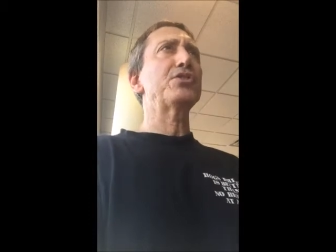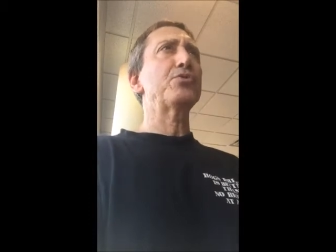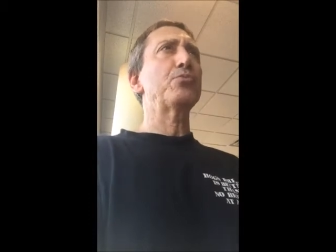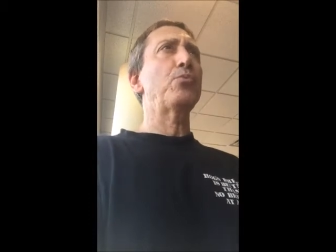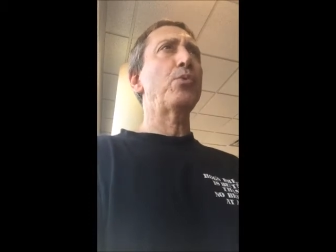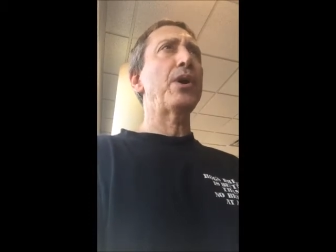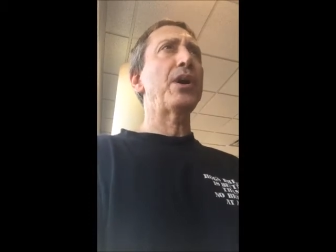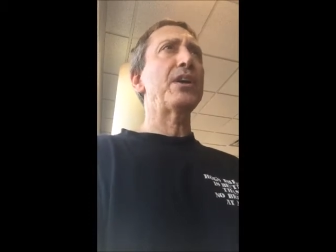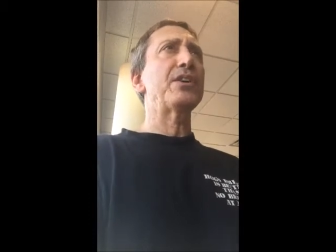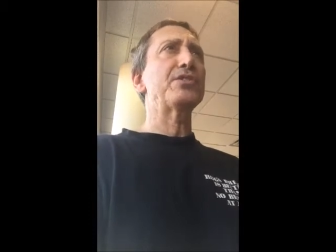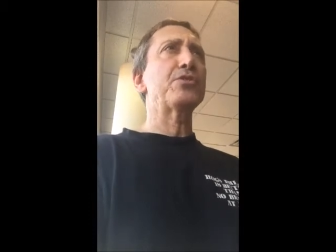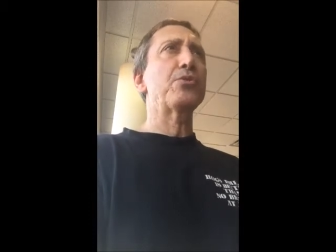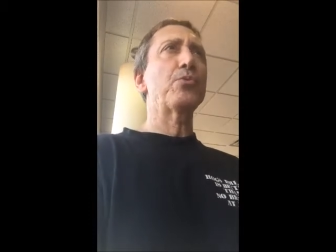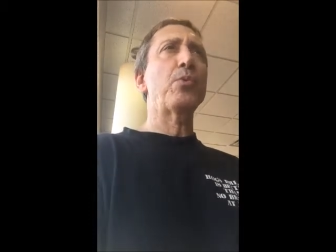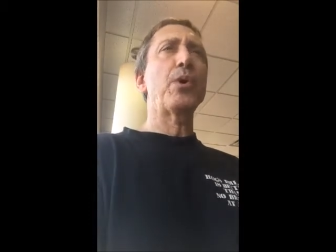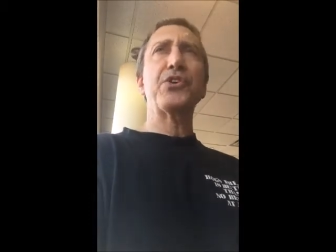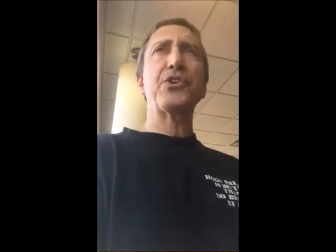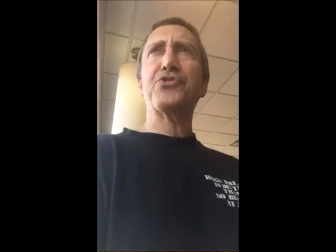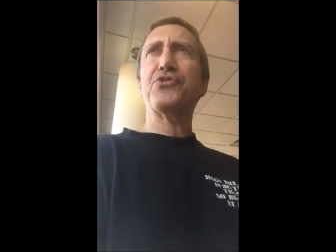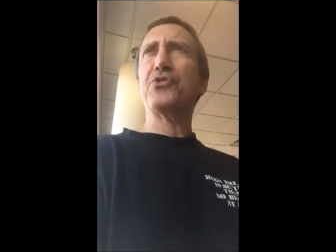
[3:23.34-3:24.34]
is a, wa is a
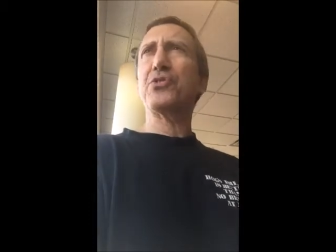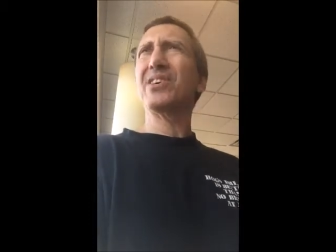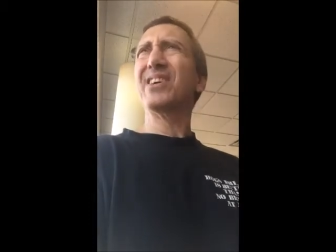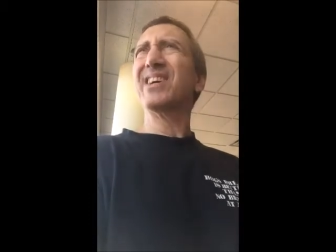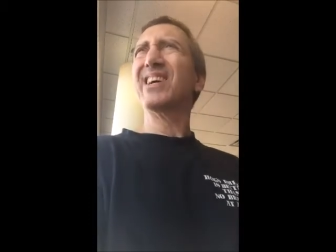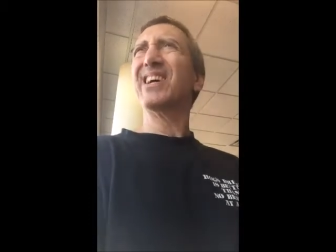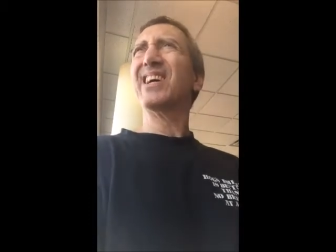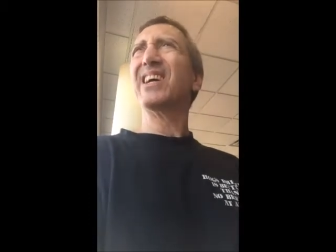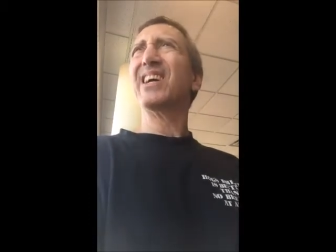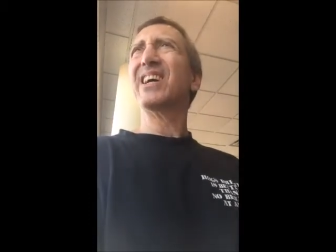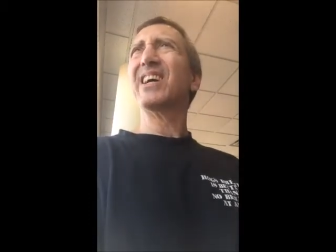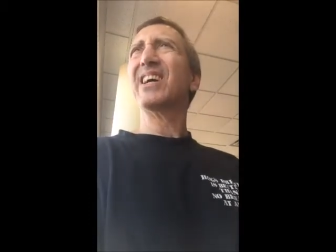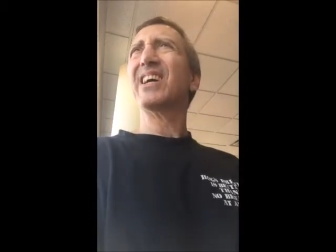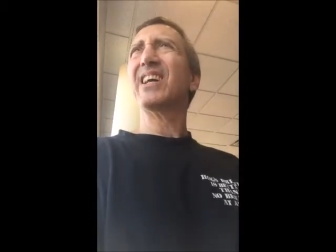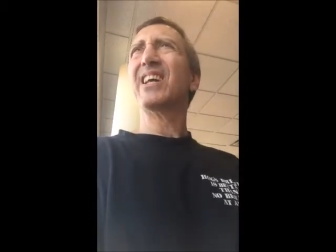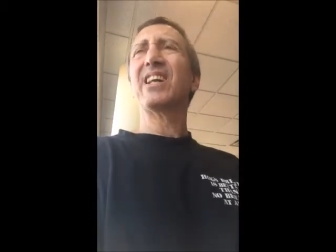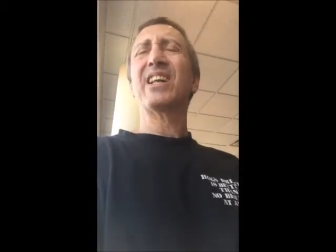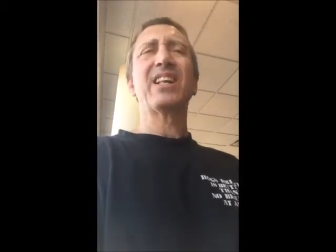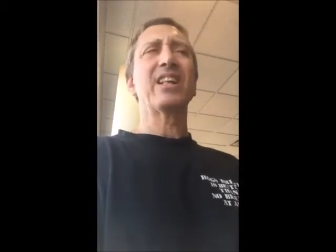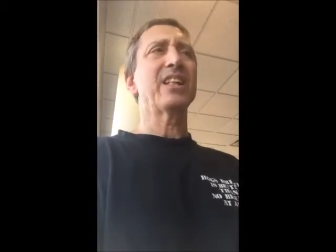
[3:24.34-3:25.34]
waste. Well, it,
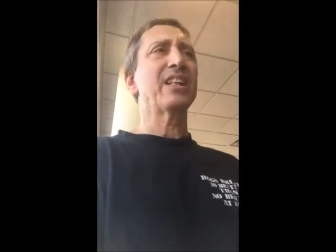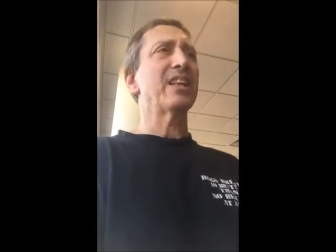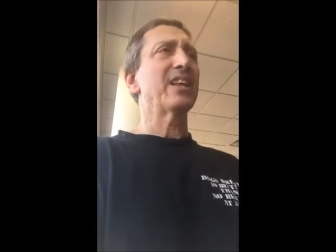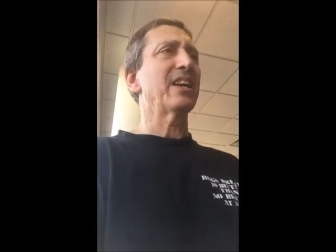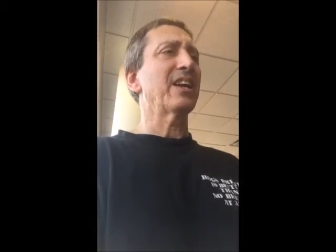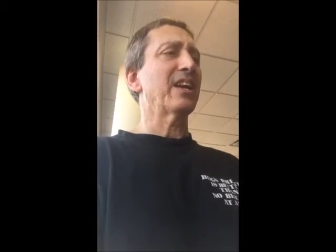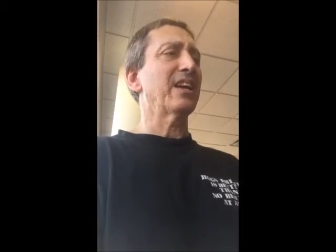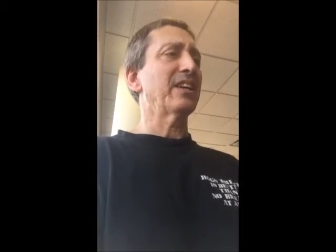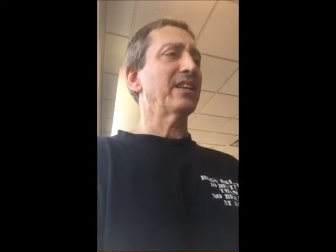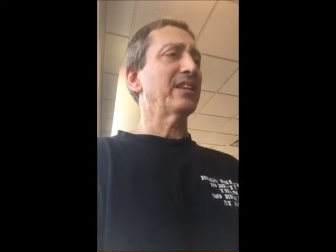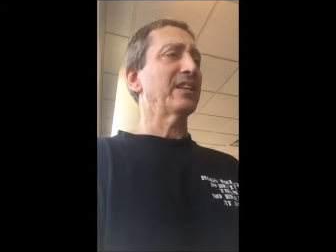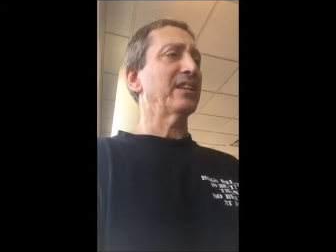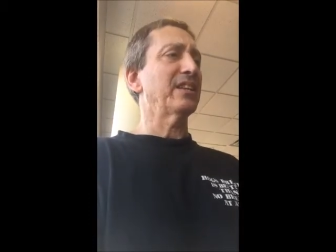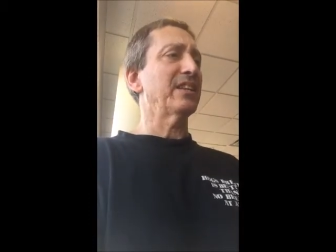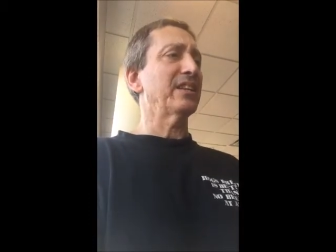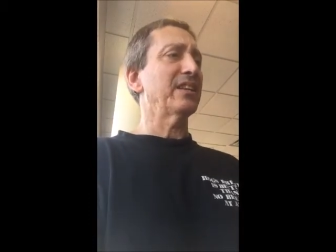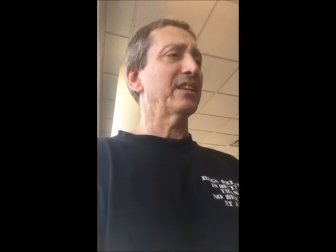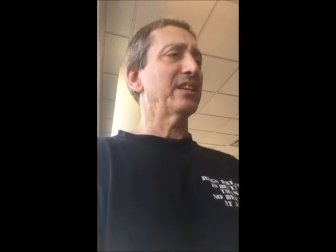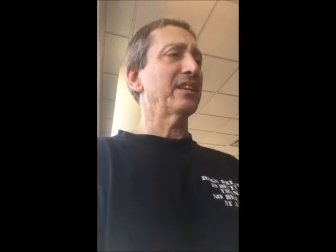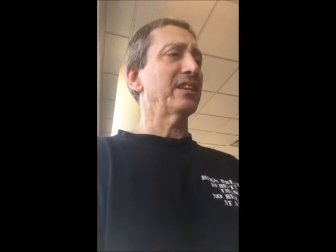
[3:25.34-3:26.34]
I guess it's not
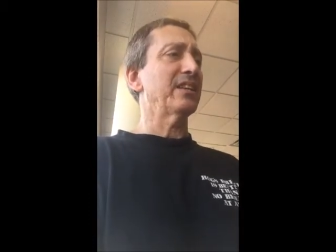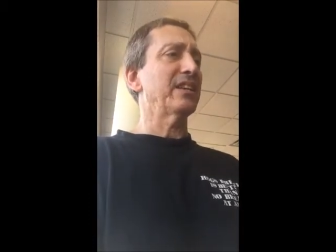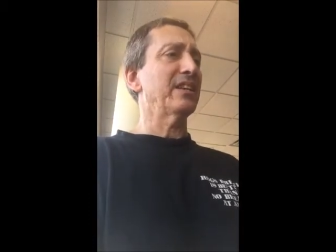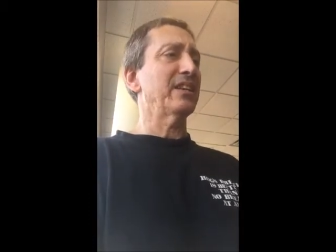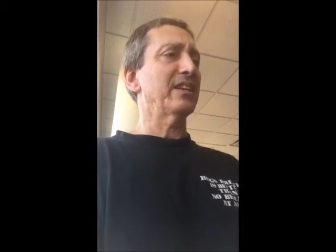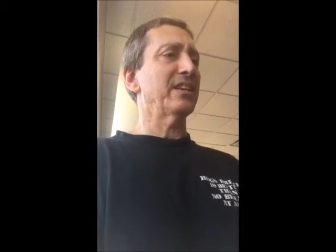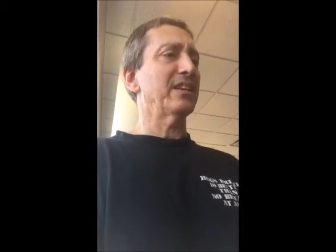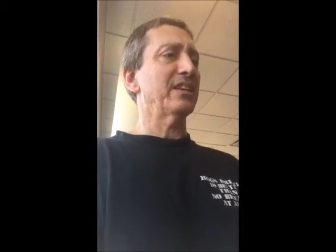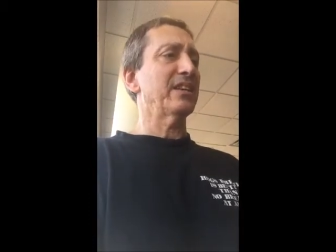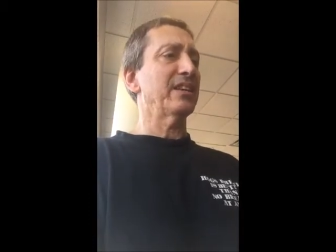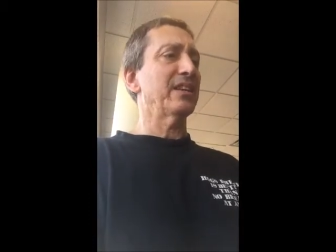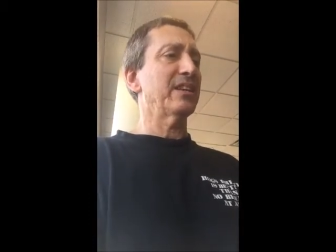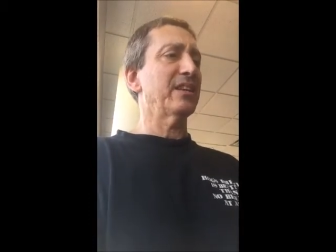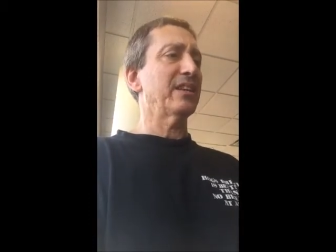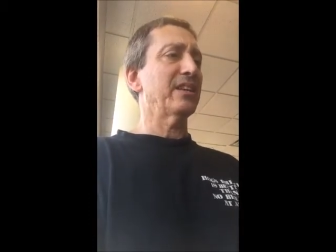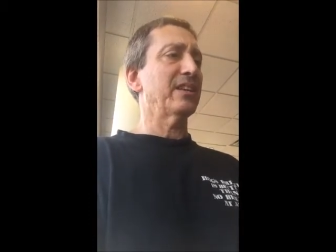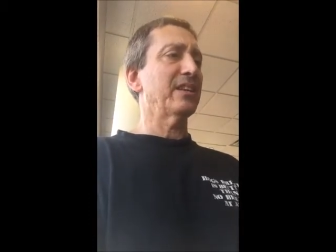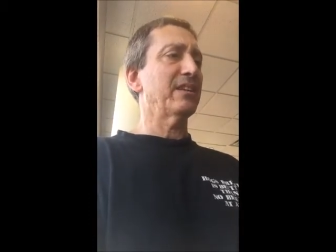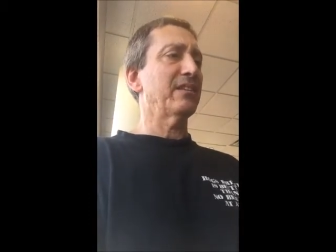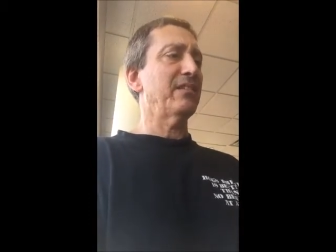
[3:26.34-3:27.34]
really knowledge then, is
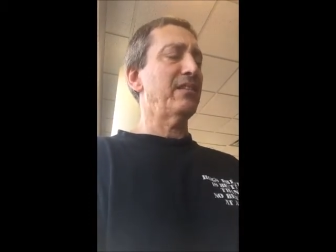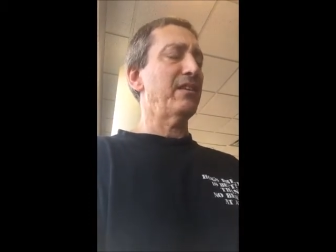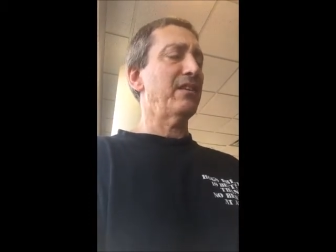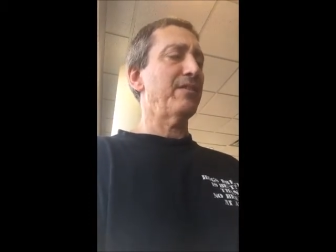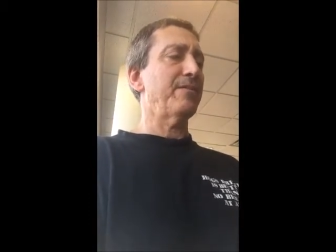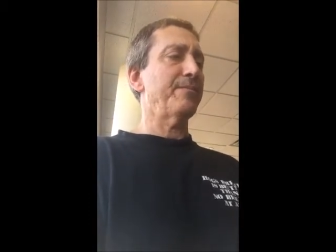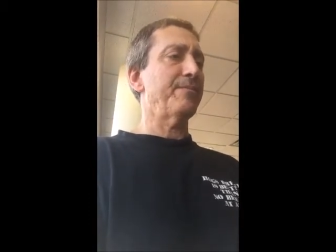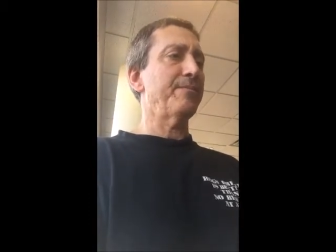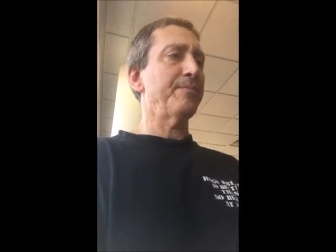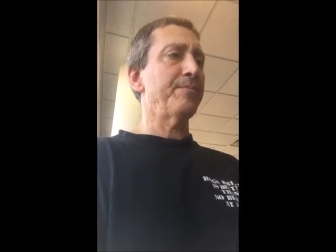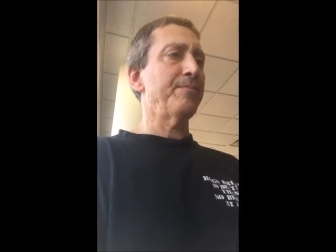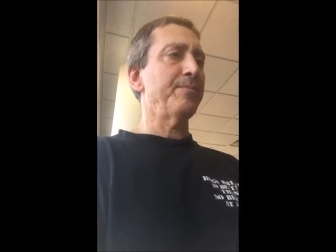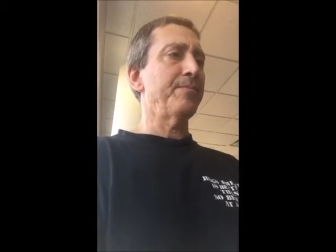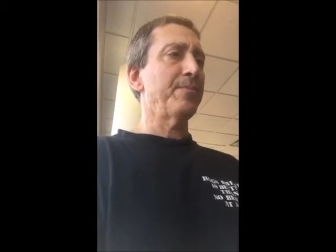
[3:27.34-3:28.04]
it? No.